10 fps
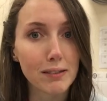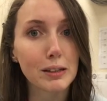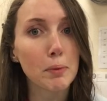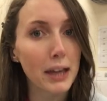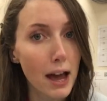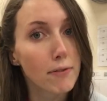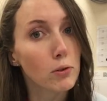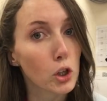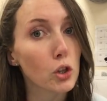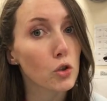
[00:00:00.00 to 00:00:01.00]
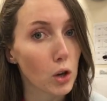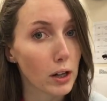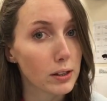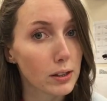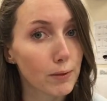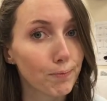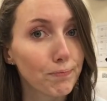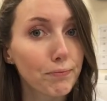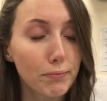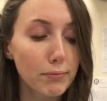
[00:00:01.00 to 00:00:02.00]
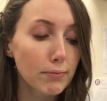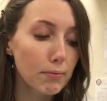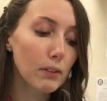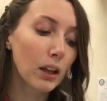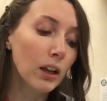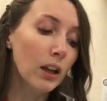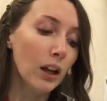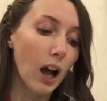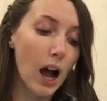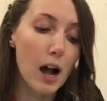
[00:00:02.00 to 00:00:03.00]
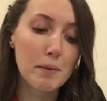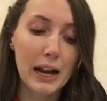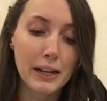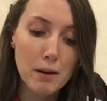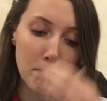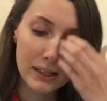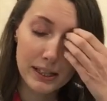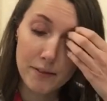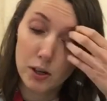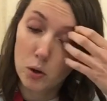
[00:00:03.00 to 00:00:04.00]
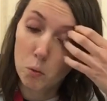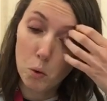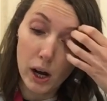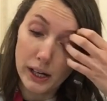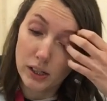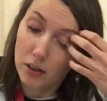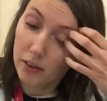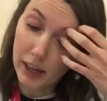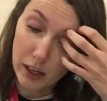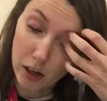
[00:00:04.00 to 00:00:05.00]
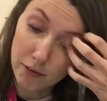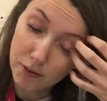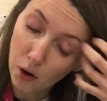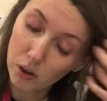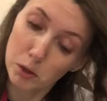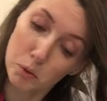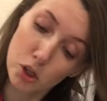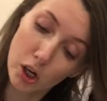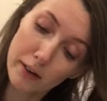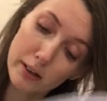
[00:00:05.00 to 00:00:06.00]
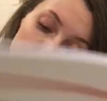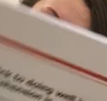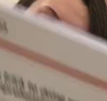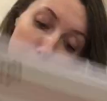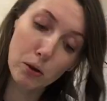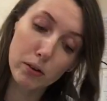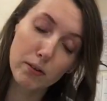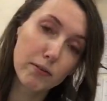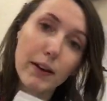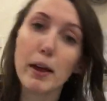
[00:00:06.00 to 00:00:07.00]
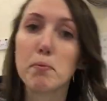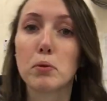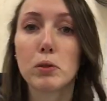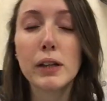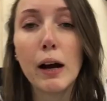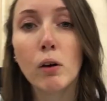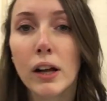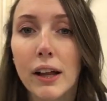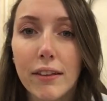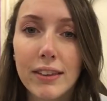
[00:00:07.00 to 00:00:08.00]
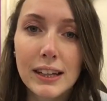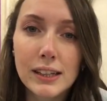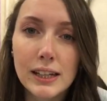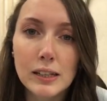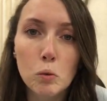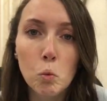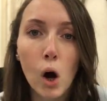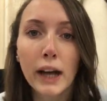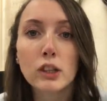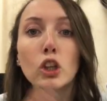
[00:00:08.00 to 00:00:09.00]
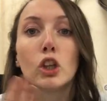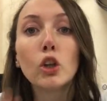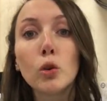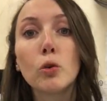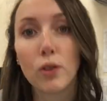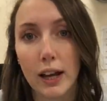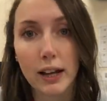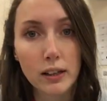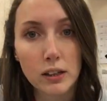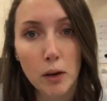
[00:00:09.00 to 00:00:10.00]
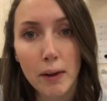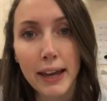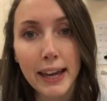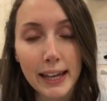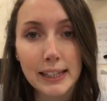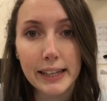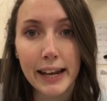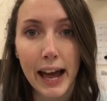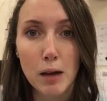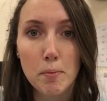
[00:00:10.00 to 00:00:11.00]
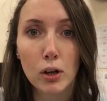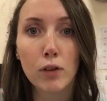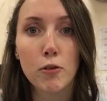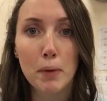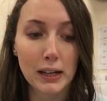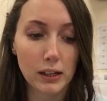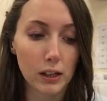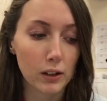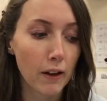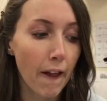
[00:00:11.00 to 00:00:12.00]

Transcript: is be careful who you trust. And number 7, why do you think a fox was chosen for both fables? Now, this is why do you think? So it is an element of opinion.